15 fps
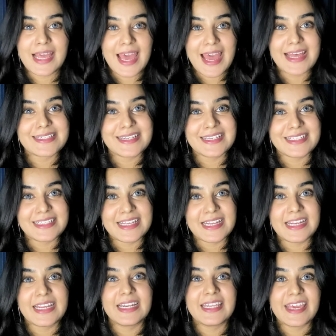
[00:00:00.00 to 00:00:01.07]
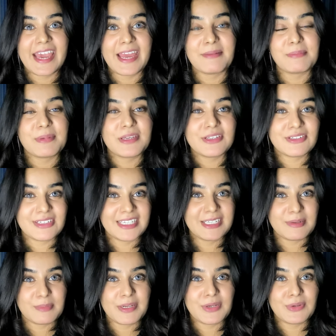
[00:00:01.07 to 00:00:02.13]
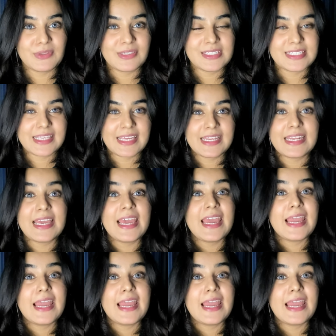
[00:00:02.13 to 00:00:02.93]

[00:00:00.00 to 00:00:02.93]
As I said, it can be a treatment to your skin.